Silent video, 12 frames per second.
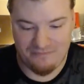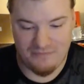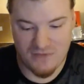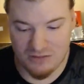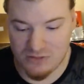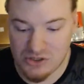
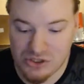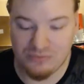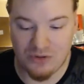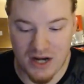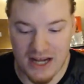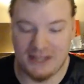Commercial
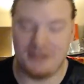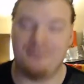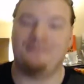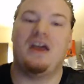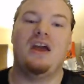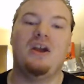break.
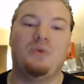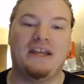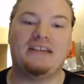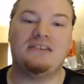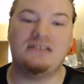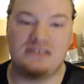We
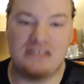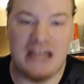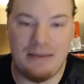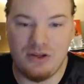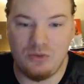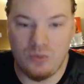get the
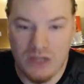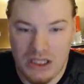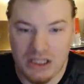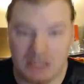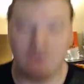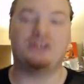Slam of the
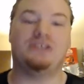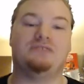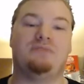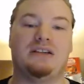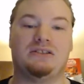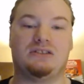Week, which is
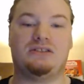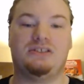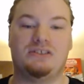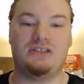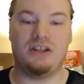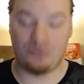basically
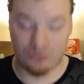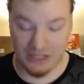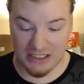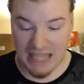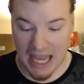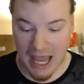just another
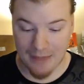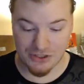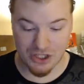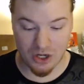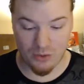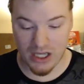recap
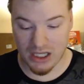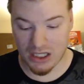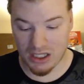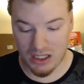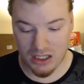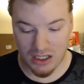showing
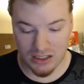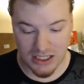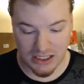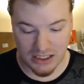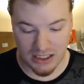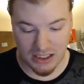
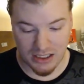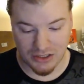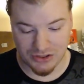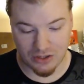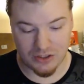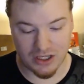Nikki
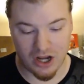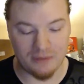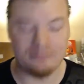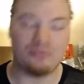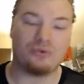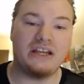turning
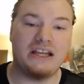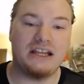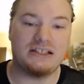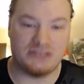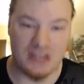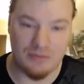on Brie
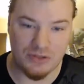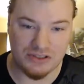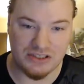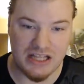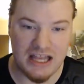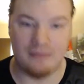at
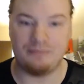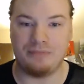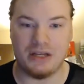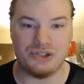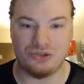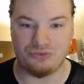SummerSlam.
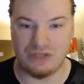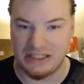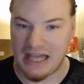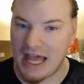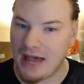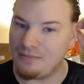Picture
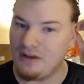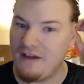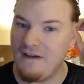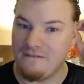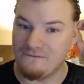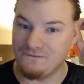recap.
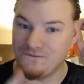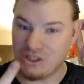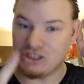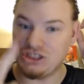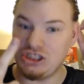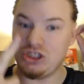
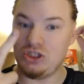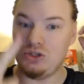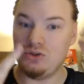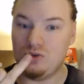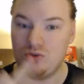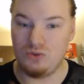
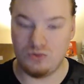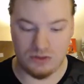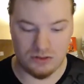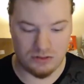You.